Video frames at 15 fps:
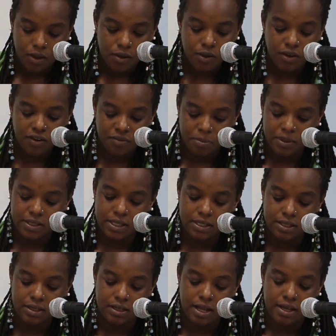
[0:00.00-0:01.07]
You could have
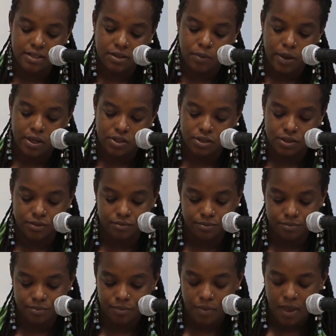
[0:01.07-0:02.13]
predicted the next
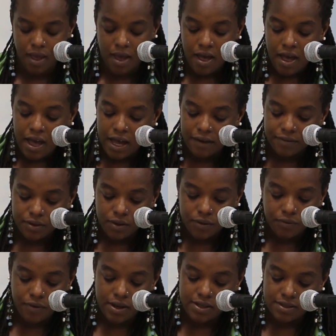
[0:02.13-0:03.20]
question. After
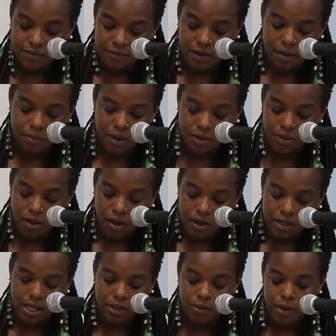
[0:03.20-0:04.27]
your friends and family
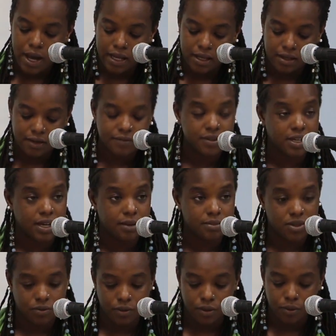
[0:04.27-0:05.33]
thought that you had enough time
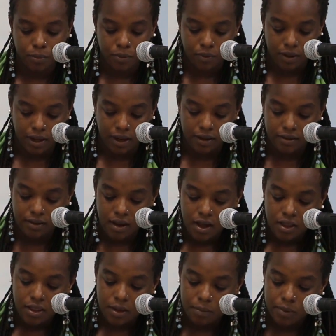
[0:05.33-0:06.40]
to recuperate,
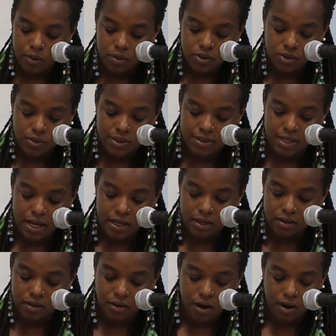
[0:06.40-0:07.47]
they pulled you aside
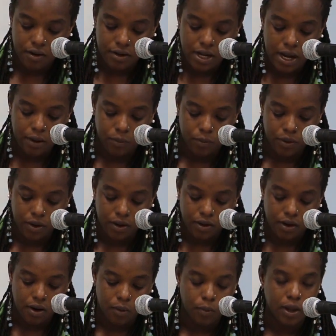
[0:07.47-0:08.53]
in the corridor at
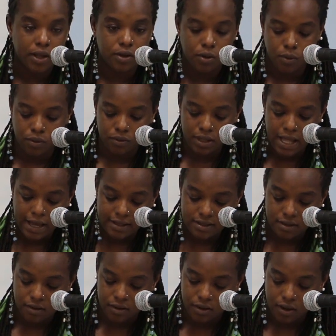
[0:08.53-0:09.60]
work, or while you were
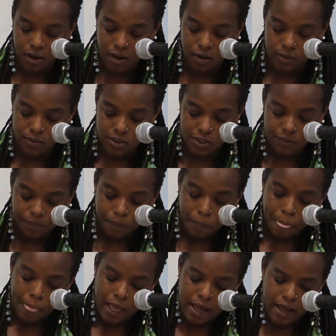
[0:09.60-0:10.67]
relaxing on the couch,
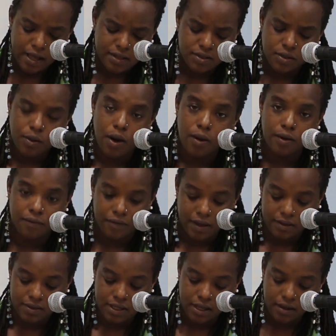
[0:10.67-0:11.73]
and asked you how it
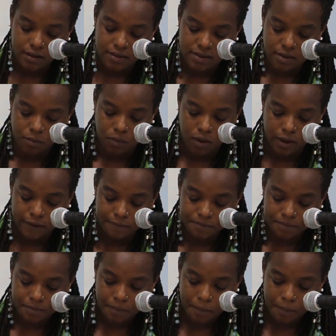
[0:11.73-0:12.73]
felt to kill someone.